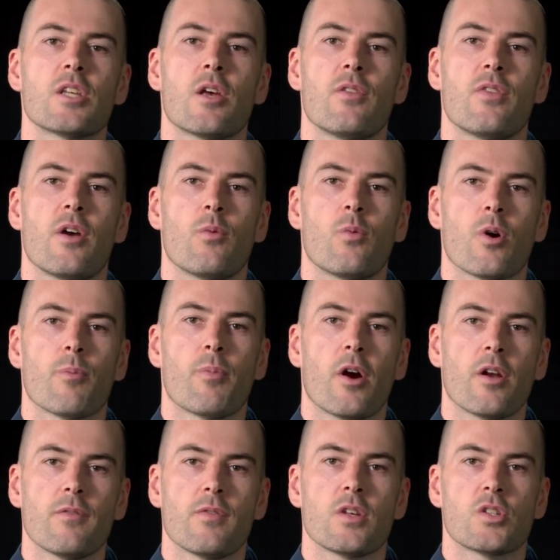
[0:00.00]
that were
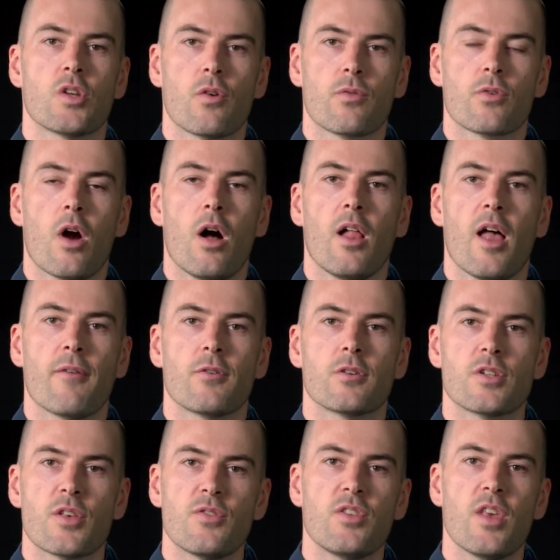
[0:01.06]
part of this overall effort
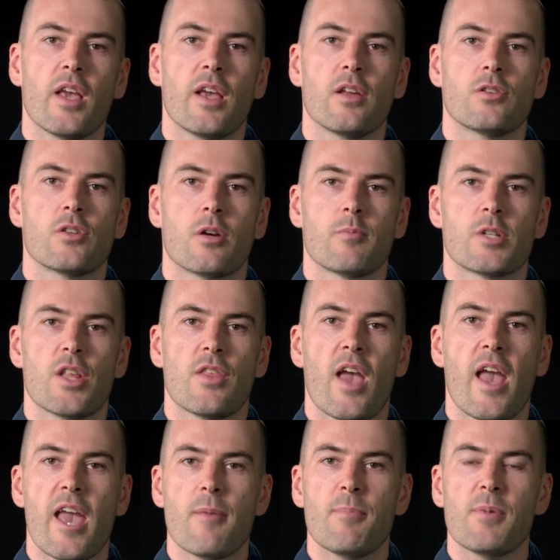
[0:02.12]
to think in terms of the
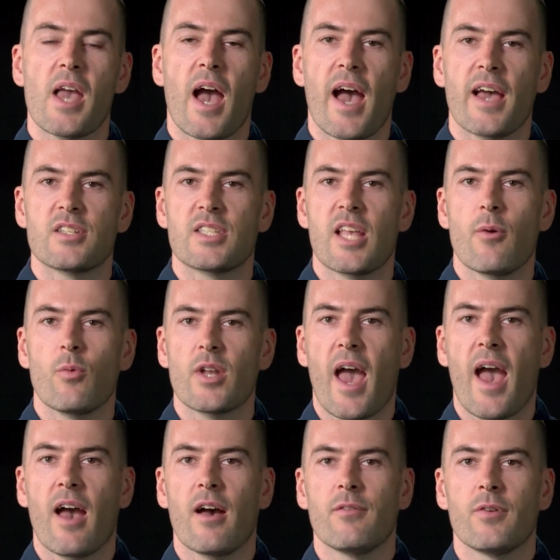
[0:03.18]
APIs they would
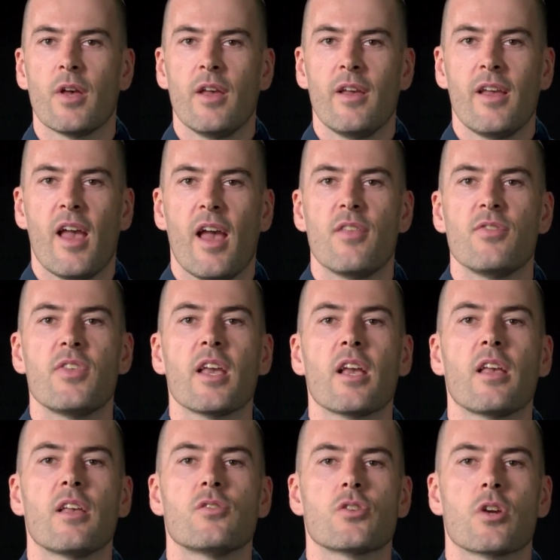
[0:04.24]
have and think
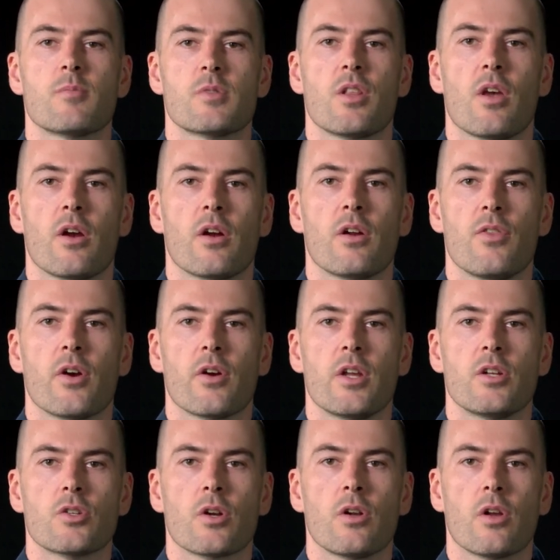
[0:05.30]
in terms of their
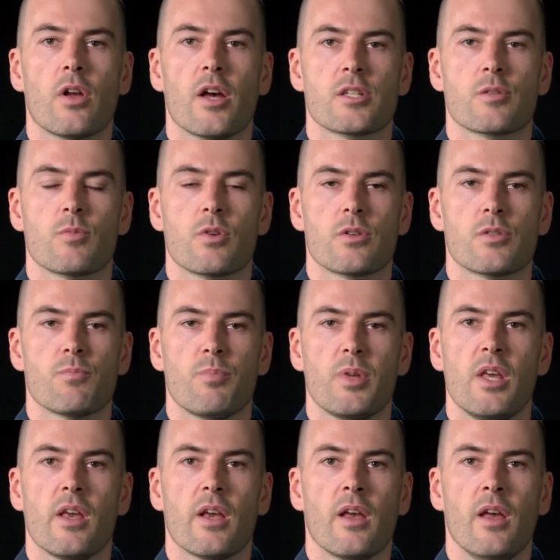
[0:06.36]
internal customers
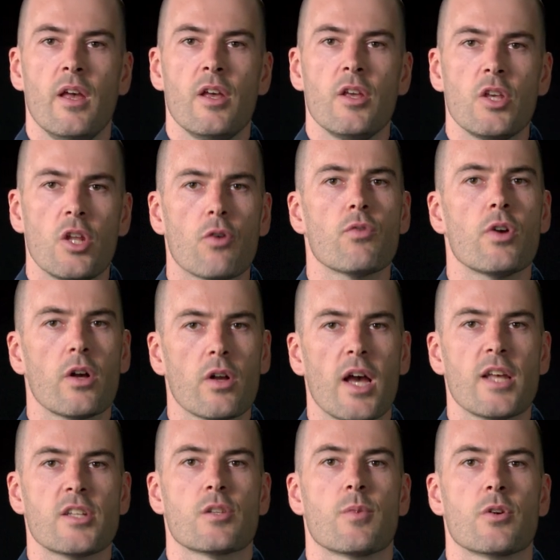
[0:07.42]
being real
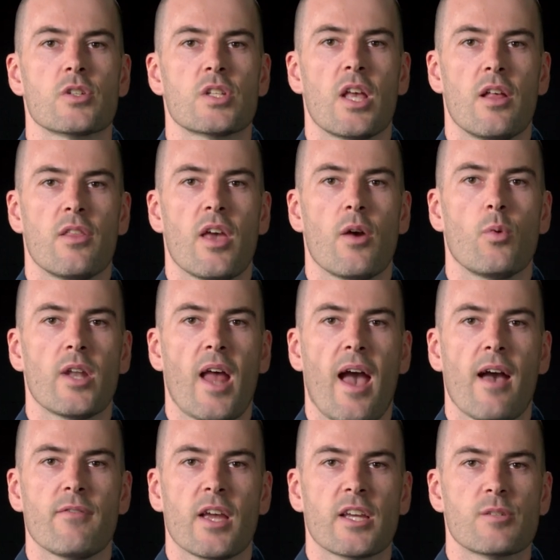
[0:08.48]
customers that would
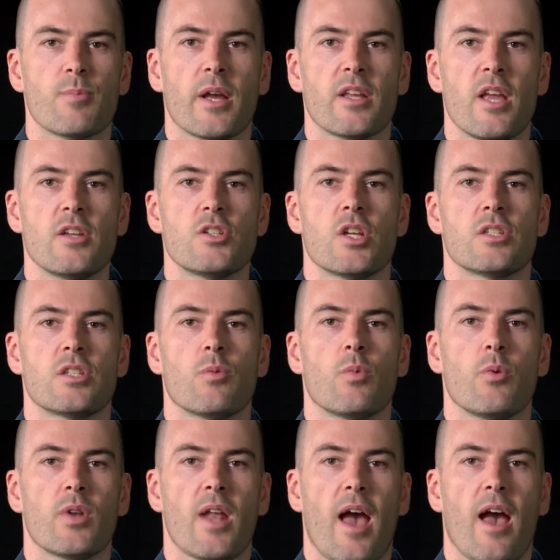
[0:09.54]
have expectations, that we
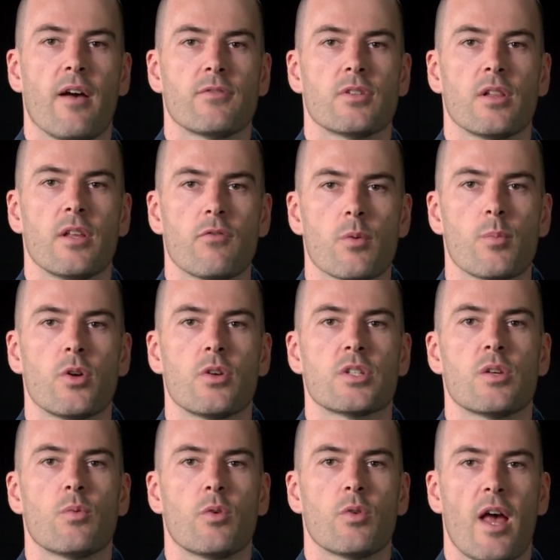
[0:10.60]
would have deliverables,
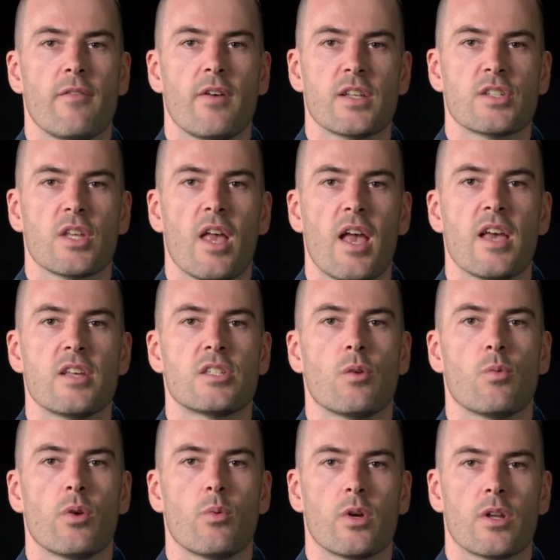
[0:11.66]
that we would have SLAs, that
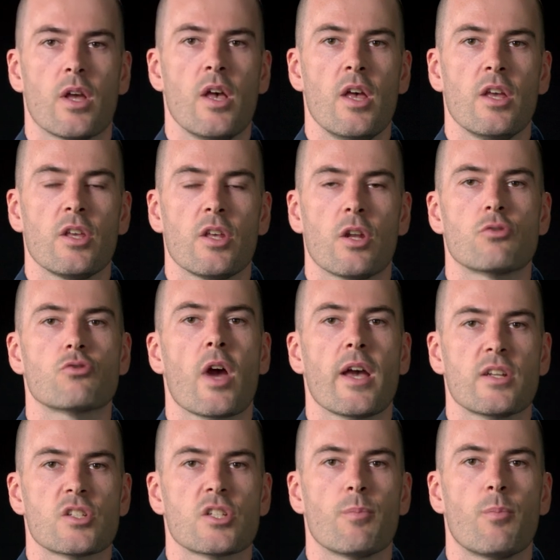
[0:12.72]
we would try
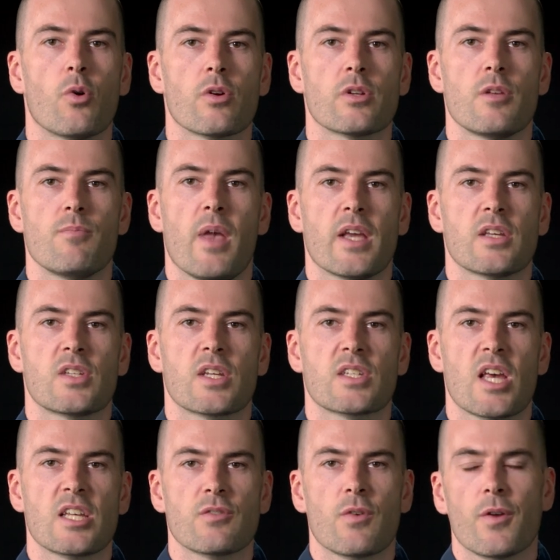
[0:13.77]
to support and make
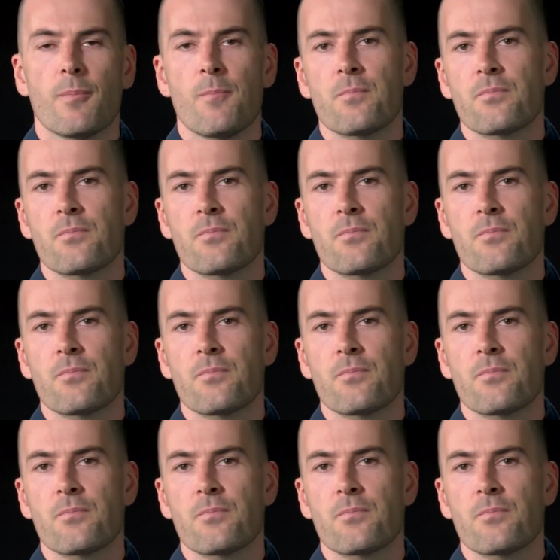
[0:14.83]
successful.